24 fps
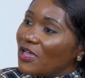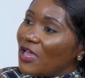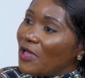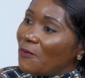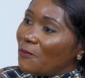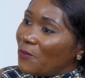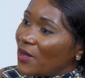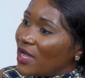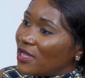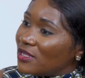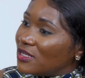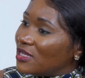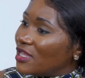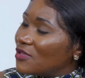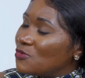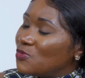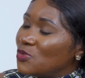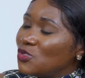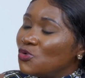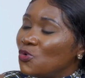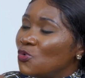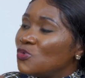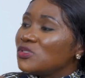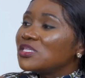a part that
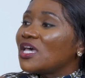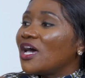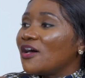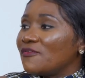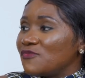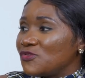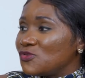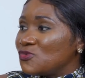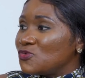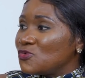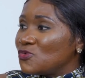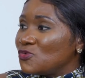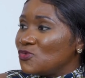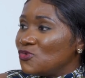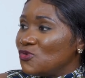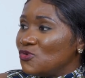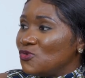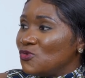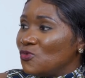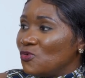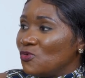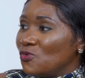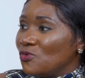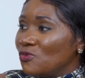you don't have to, you
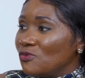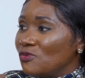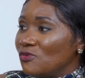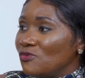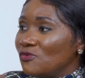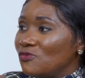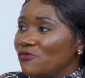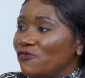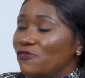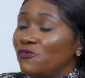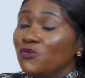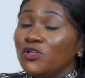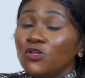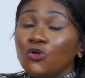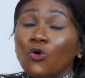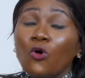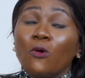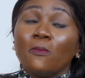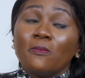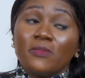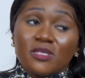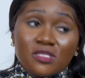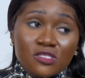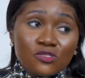know, fully
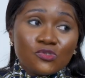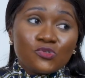commit